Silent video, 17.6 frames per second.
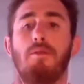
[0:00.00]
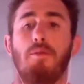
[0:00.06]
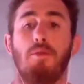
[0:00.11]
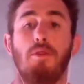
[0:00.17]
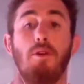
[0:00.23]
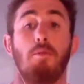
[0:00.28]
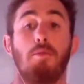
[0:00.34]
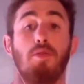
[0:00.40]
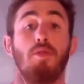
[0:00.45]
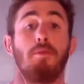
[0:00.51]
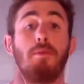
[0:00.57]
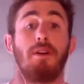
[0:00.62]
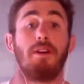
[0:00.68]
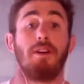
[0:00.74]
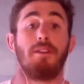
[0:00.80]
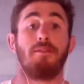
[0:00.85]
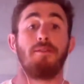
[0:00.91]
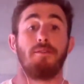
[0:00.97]
well put,
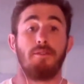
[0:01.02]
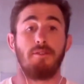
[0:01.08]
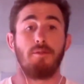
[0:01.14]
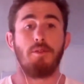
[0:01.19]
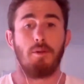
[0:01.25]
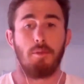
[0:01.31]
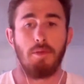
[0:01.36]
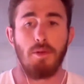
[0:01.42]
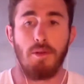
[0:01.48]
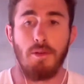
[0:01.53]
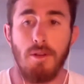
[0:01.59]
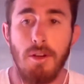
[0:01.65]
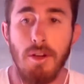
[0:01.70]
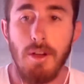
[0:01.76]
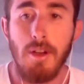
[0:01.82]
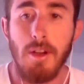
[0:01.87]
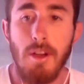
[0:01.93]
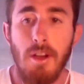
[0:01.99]
man. Well put.
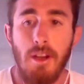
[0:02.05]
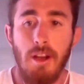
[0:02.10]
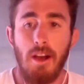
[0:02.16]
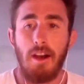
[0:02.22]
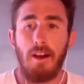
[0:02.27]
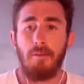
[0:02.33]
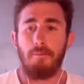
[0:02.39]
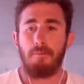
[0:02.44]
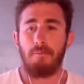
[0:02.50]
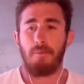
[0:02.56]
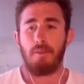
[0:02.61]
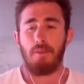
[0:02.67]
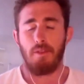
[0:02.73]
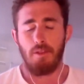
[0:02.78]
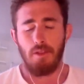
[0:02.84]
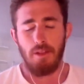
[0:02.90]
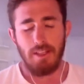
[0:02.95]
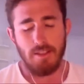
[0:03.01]

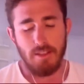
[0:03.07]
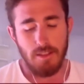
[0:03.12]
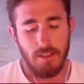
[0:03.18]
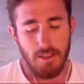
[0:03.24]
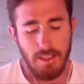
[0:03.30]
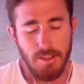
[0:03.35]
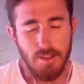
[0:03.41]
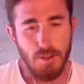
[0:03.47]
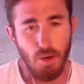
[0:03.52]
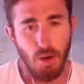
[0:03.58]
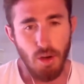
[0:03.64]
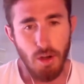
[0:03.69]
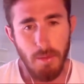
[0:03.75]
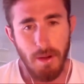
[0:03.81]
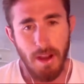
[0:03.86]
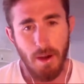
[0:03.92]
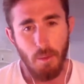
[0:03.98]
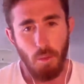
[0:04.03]
Let's talk
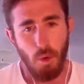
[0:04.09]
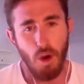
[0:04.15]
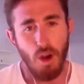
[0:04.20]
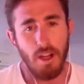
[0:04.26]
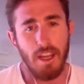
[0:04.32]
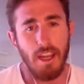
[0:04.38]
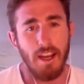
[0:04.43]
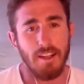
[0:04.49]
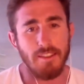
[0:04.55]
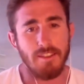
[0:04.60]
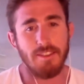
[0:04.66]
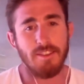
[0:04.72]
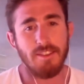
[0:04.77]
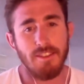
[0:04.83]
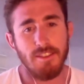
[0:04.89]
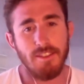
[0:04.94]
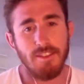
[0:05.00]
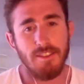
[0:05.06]
about
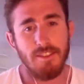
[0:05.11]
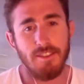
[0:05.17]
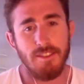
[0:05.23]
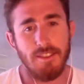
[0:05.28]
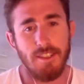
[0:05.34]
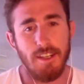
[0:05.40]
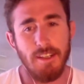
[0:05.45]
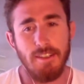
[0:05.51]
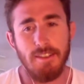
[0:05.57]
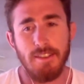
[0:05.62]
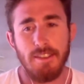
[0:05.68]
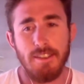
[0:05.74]
workouts. Yeah.